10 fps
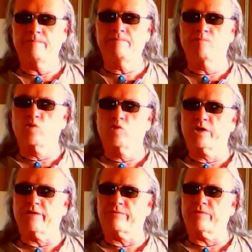will
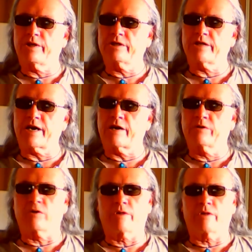get freaked
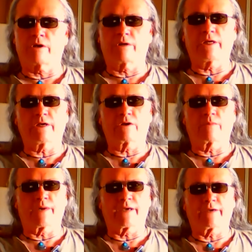out, or their ego
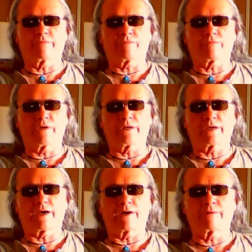might get freaked
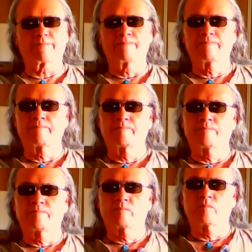out,
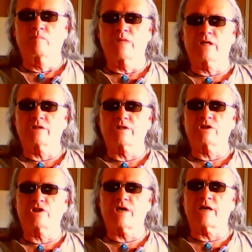because
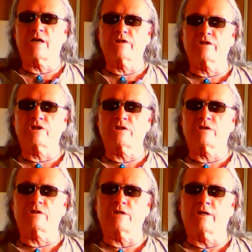it
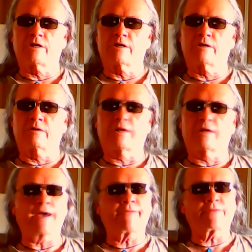challenges
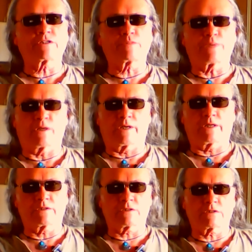life
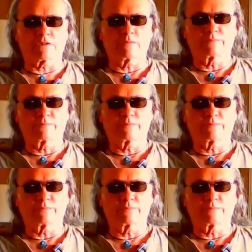experience.